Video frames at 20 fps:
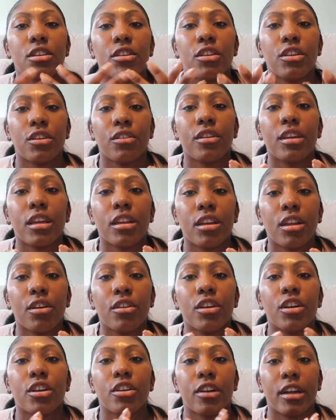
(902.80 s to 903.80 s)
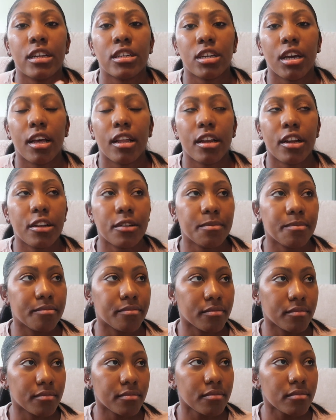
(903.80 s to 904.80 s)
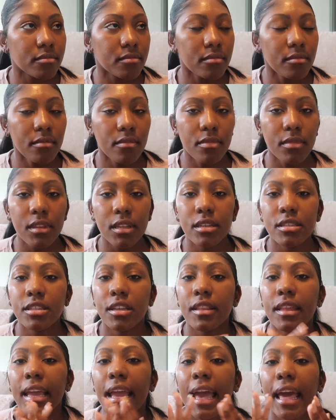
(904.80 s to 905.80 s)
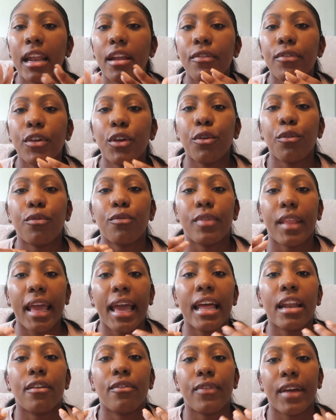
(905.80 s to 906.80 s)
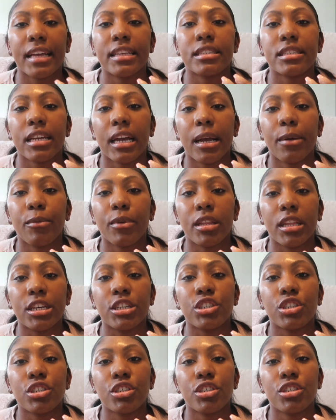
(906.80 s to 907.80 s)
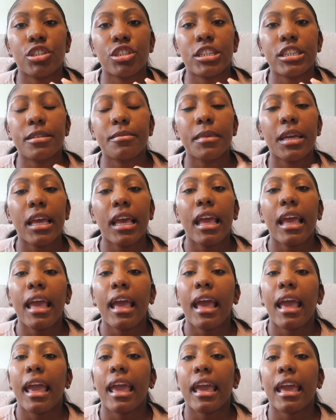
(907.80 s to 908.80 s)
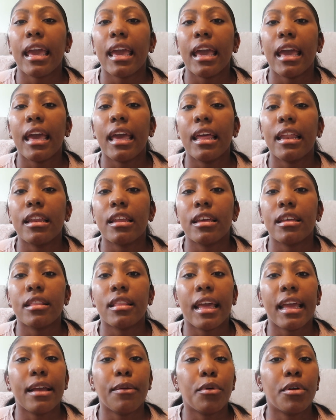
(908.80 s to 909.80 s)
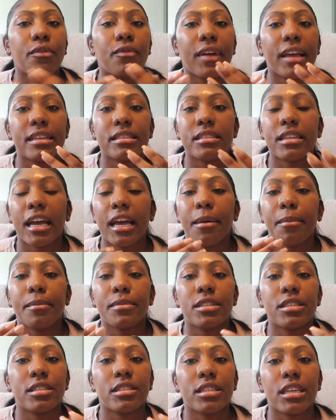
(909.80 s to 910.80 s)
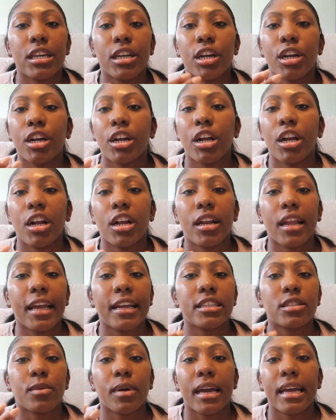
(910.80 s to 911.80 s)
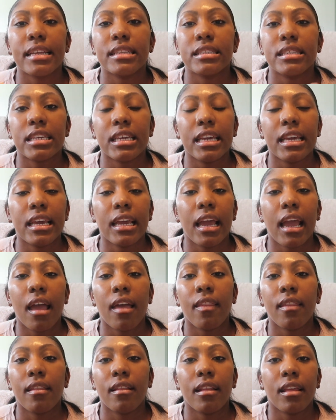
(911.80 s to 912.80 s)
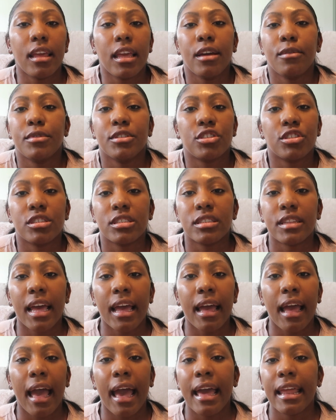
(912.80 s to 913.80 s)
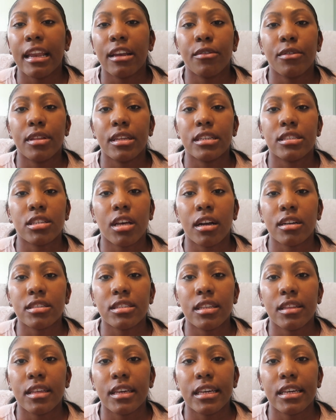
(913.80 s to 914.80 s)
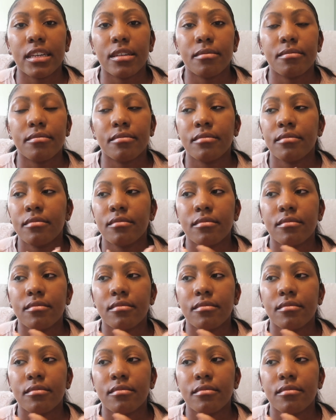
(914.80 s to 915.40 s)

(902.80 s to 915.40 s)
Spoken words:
so you can know your granddaughter. So they had a FaceTime relationship, and they would FaceTime to see her and X, Y, and Z, and it was just that. I didn't really talk to them